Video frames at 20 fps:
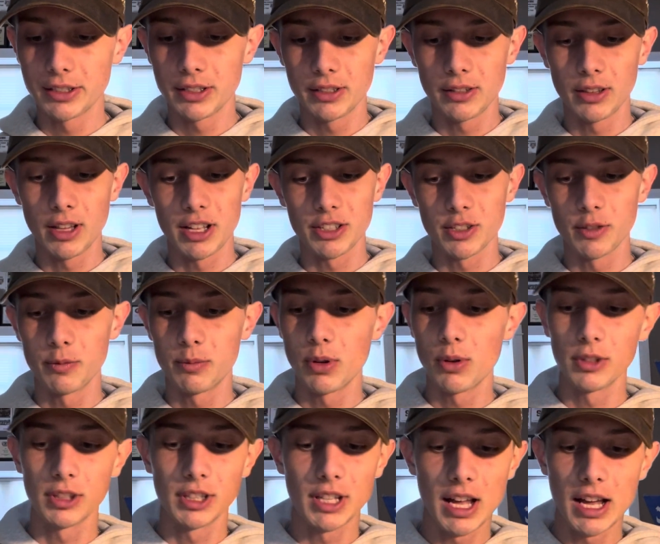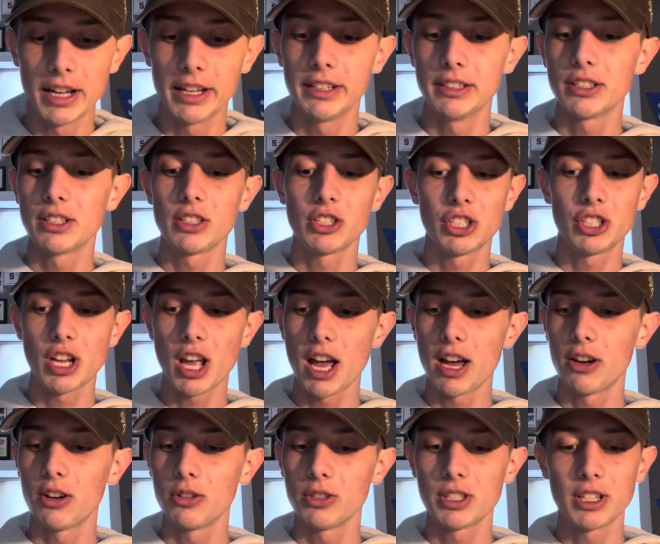lots of bold lines,
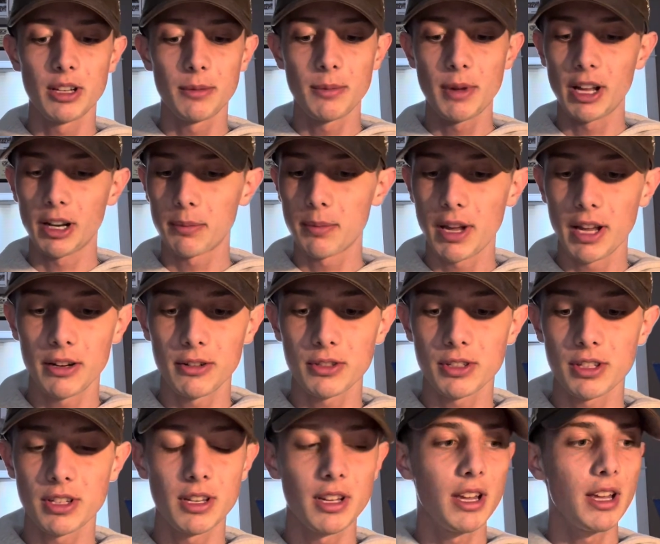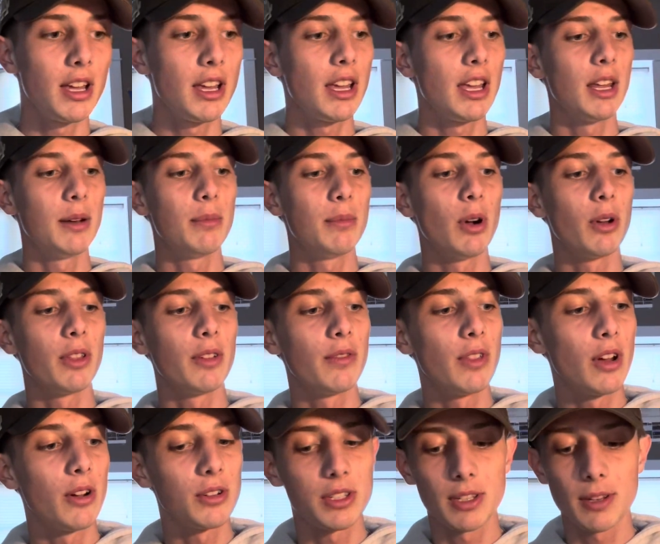shadows, cinematic panels in both of
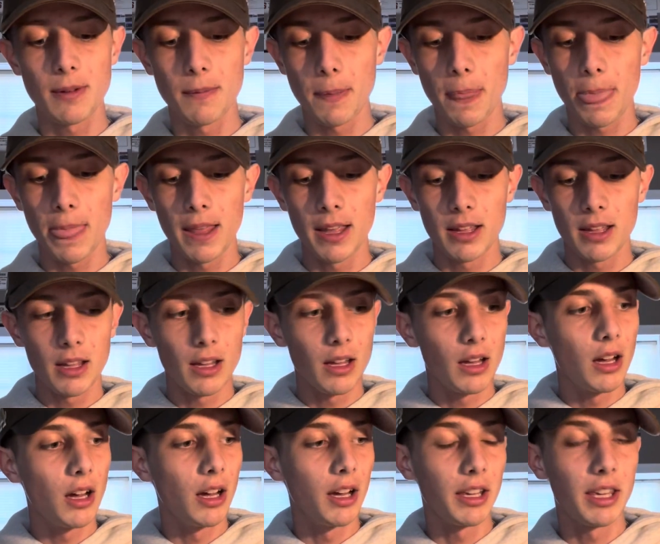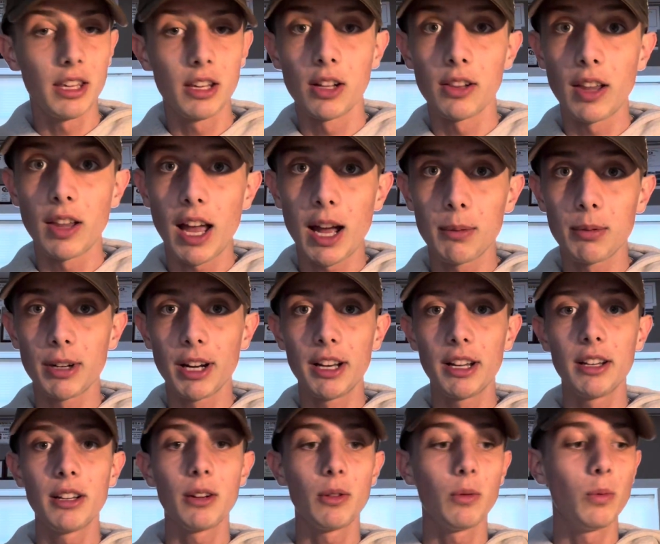those. He
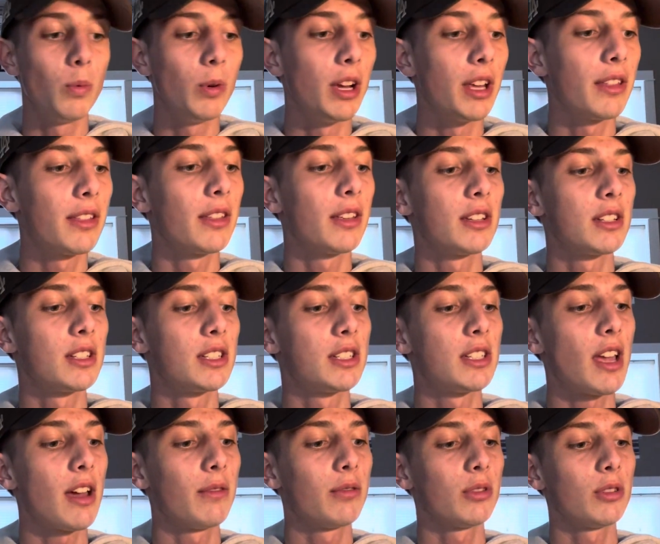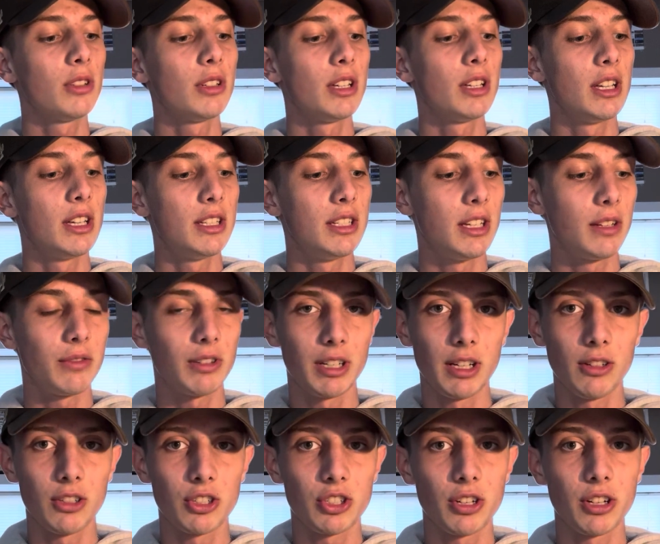collaborated with several different
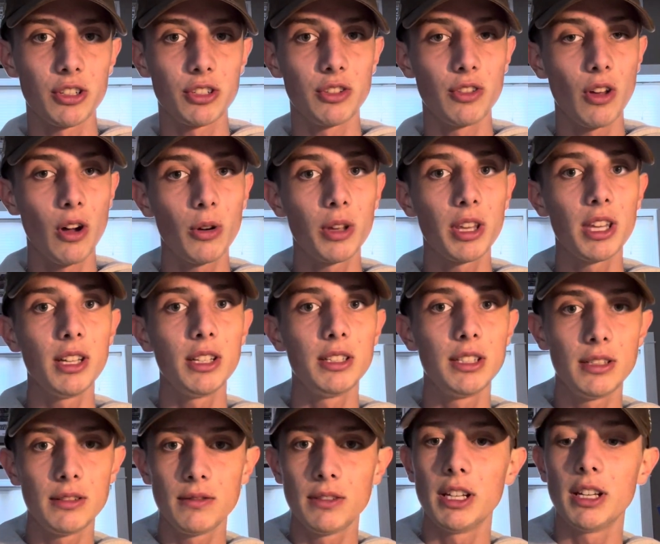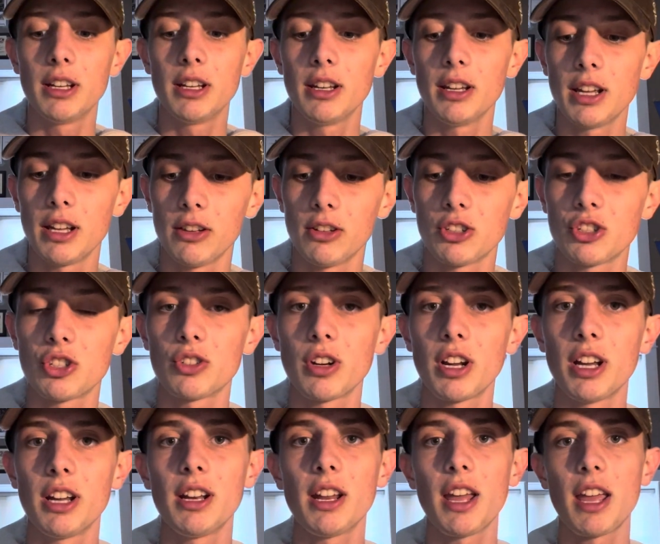illustrators. Though he did
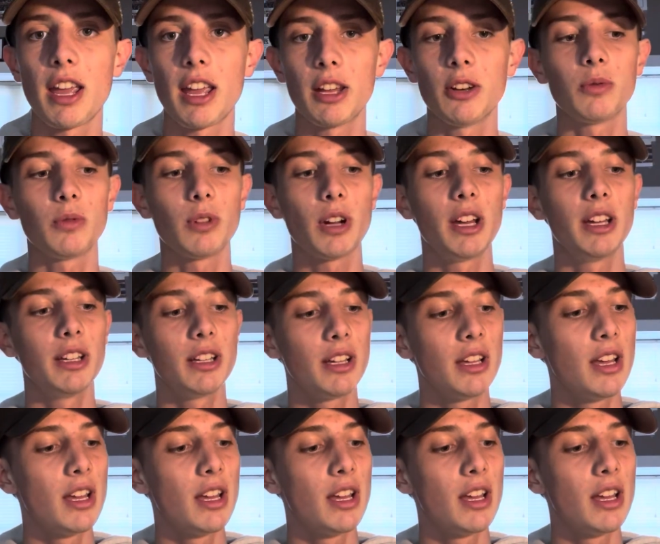illustrate and write,